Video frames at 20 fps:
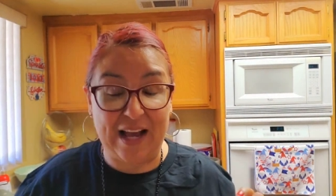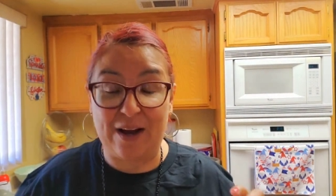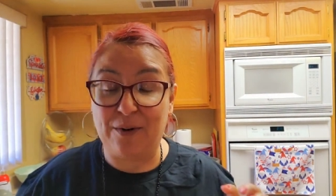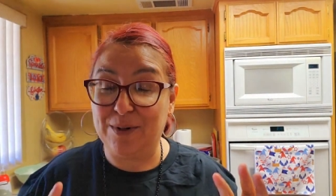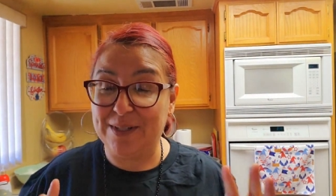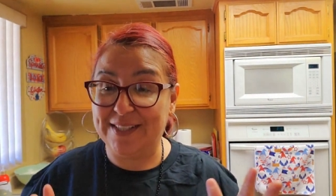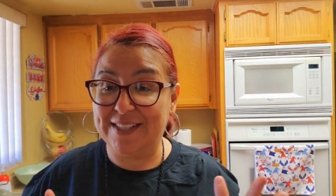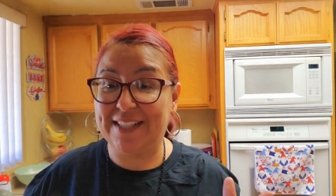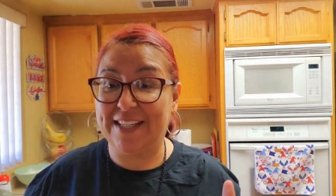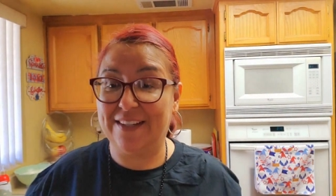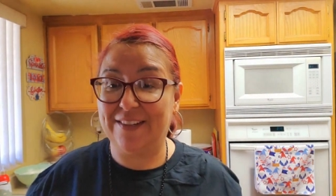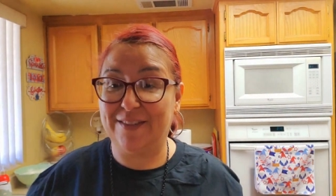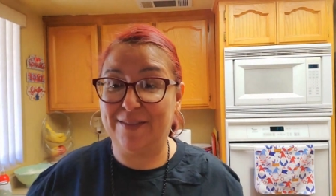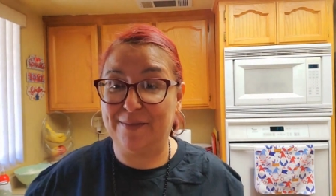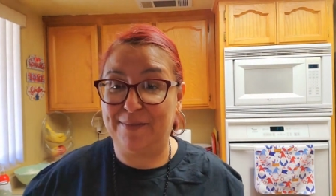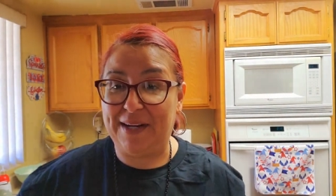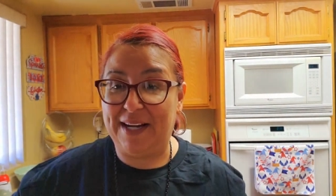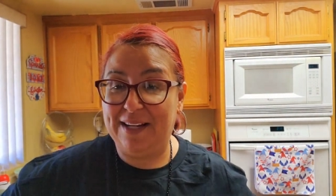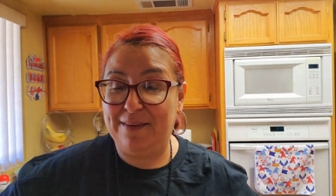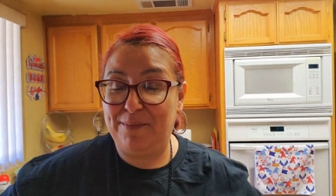that was a gift
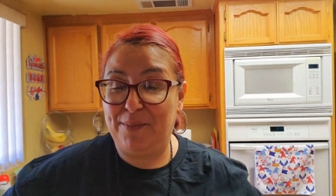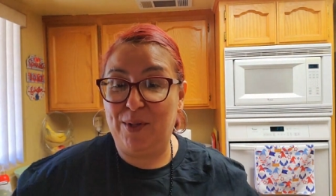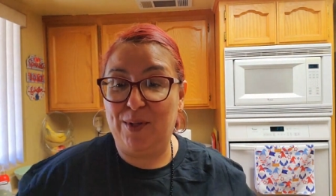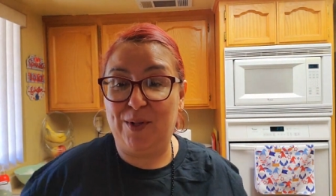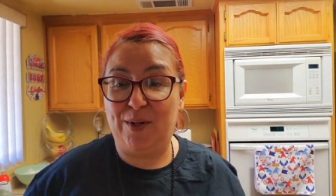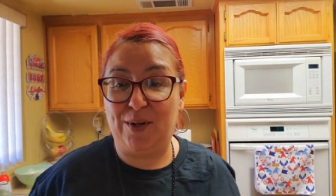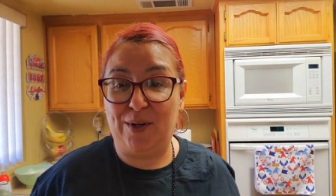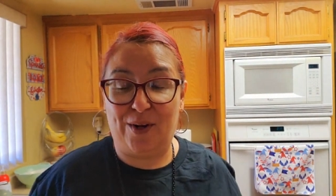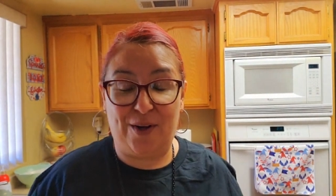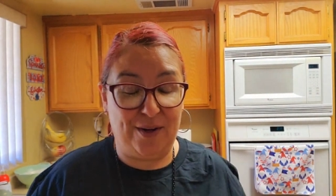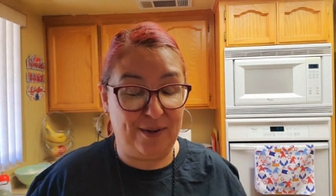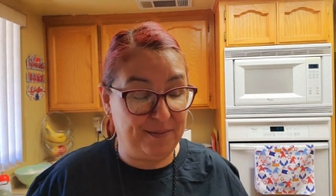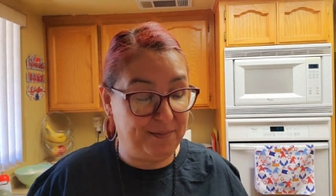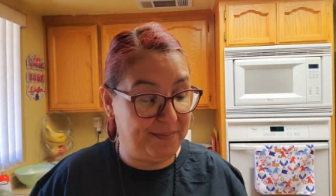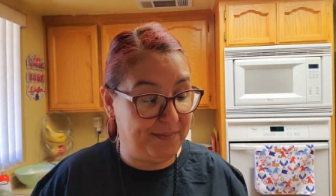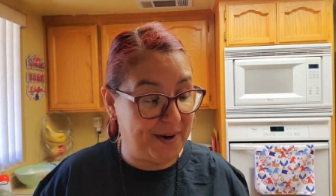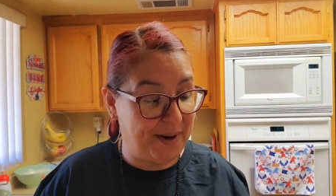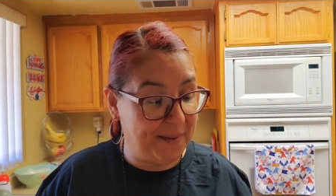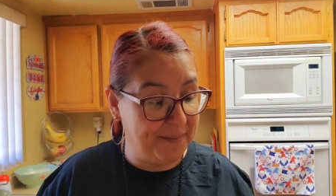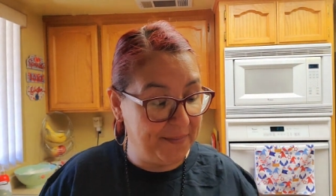my brother-in-law
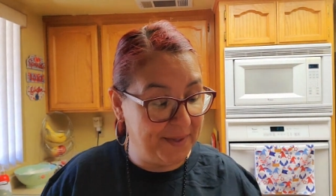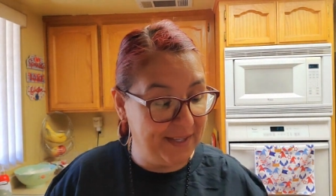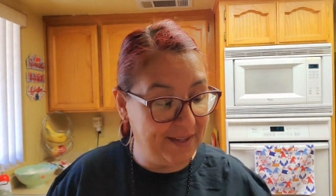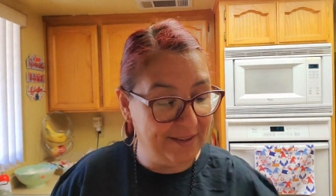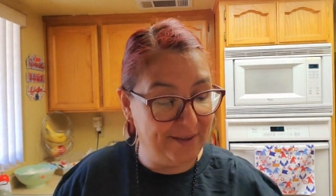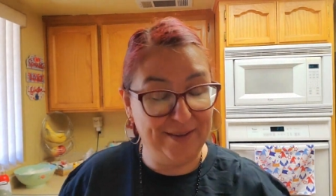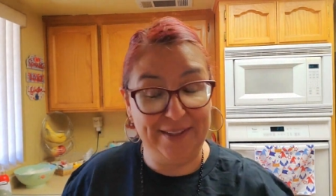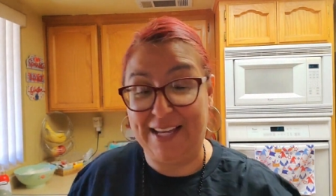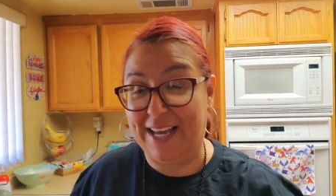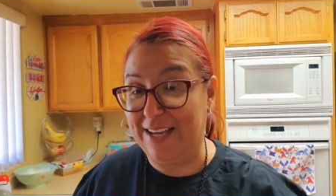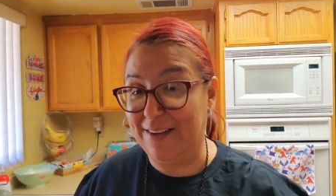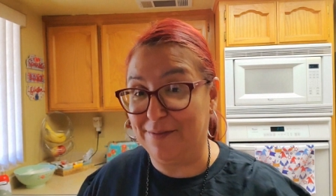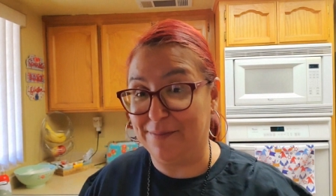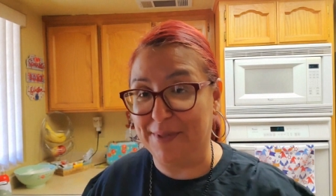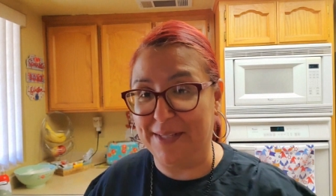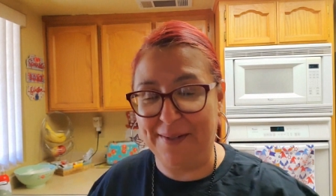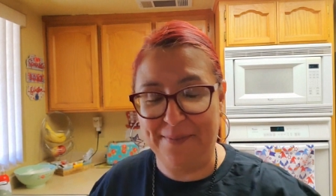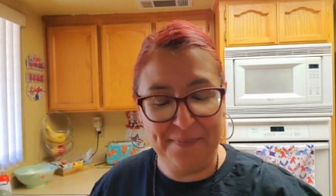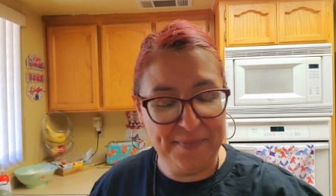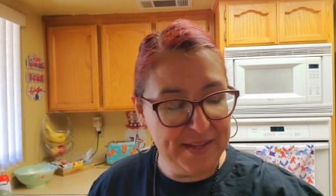bought me or gave
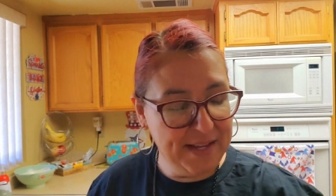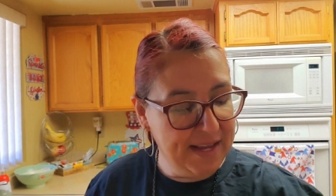me.